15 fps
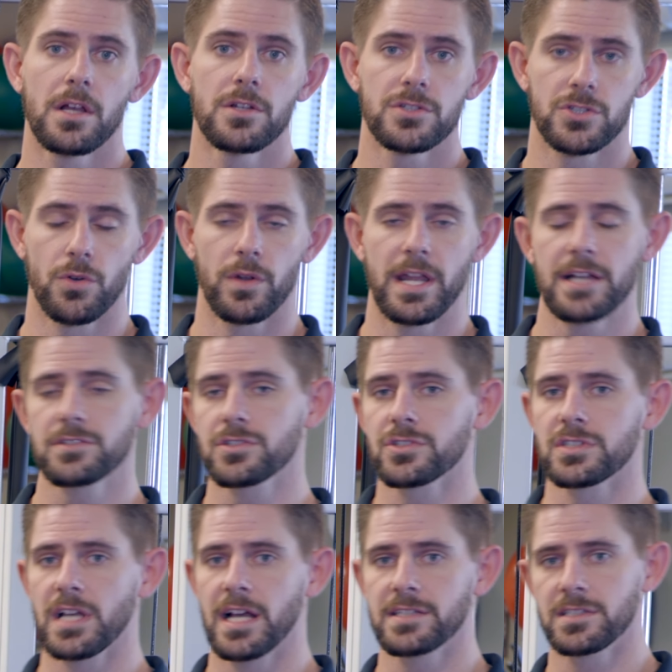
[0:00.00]
So an
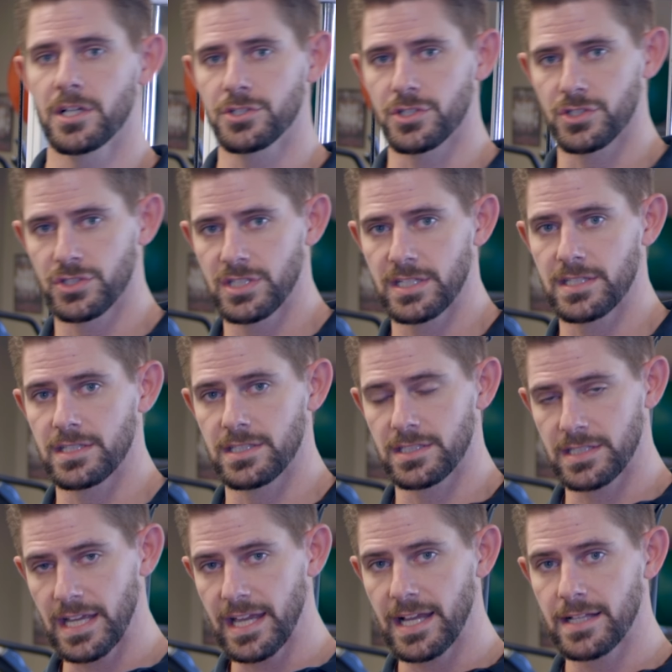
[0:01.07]
exercise such as sit to
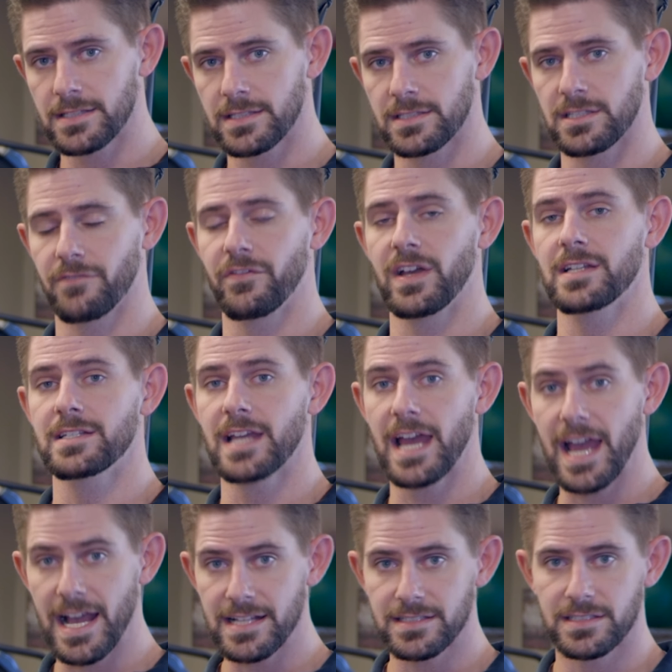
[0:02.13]
stands is a
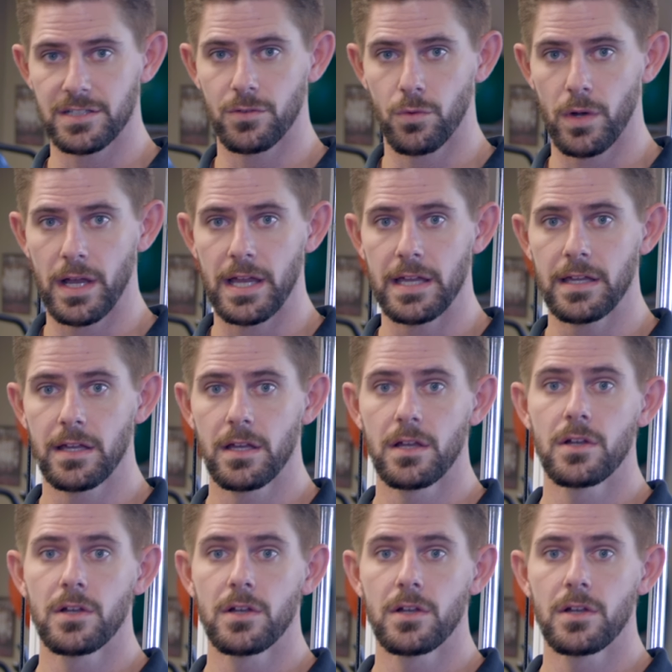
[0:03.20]
fantastic way